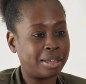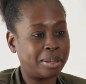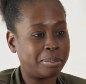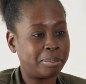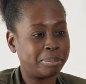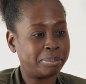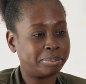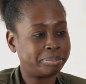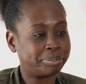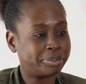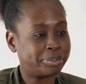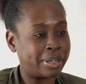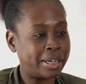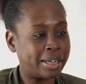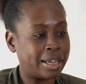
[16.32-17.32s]
found
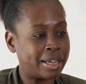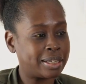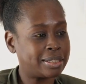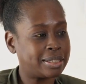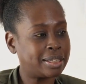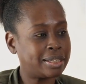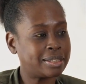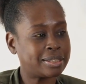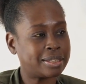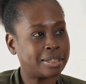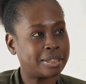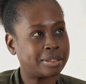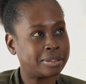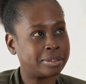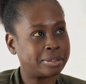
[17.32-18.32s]
out I had sickle
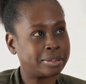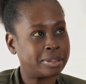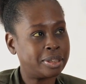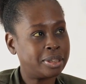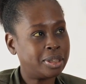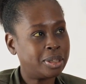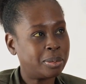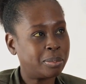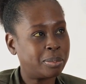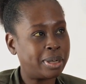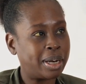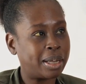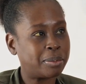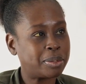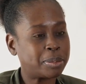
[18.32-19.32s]
cell
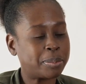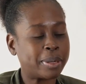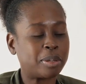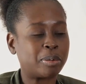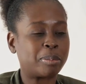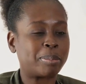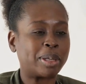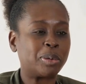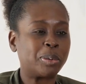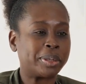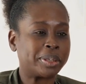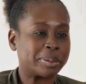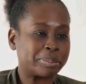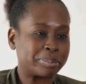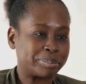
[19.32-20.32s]
when I was pregnant with my
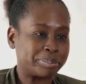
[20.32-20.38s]
daughter,